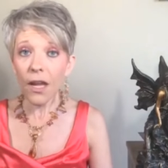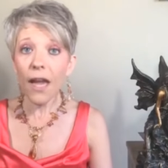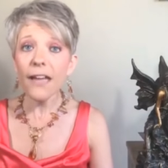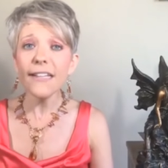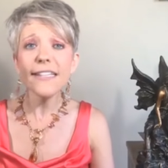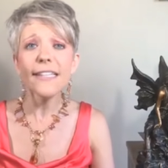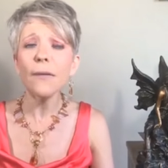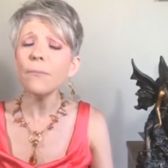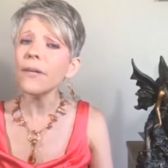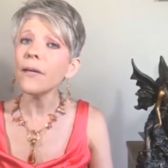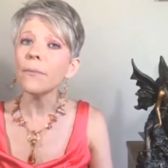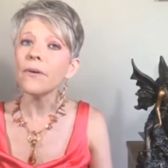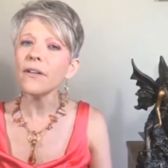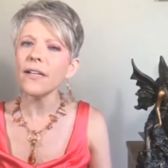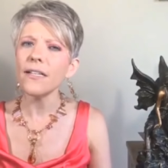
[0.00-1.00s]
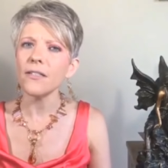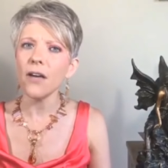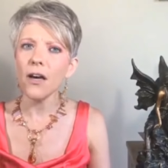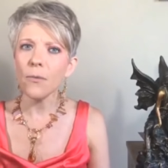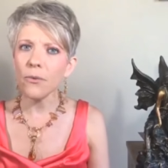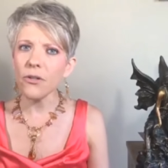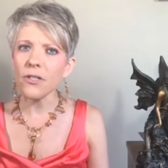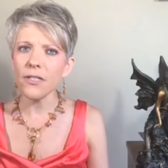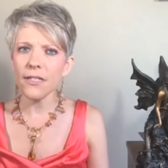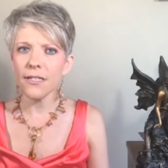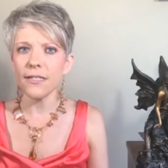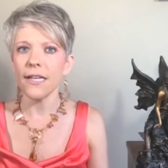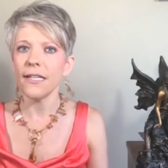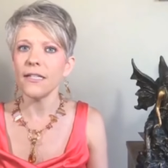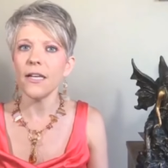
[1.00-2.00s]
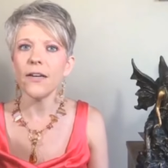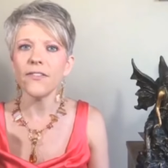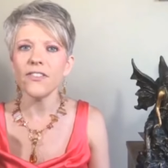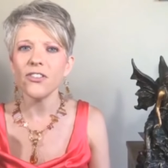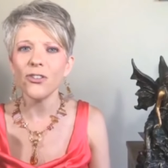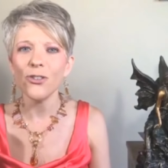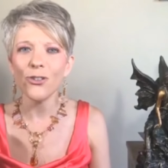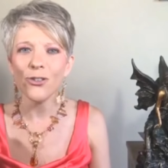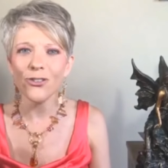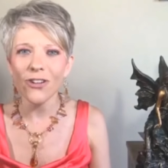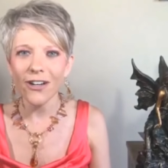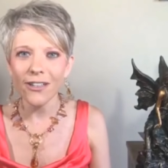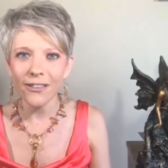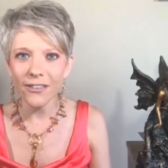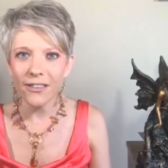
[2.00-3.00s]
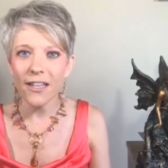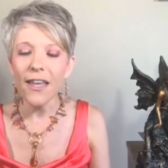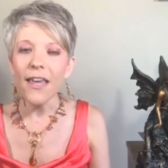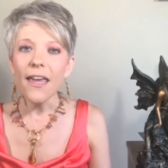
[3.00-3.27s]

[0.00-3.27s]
And some people, it's almost this sense of struggle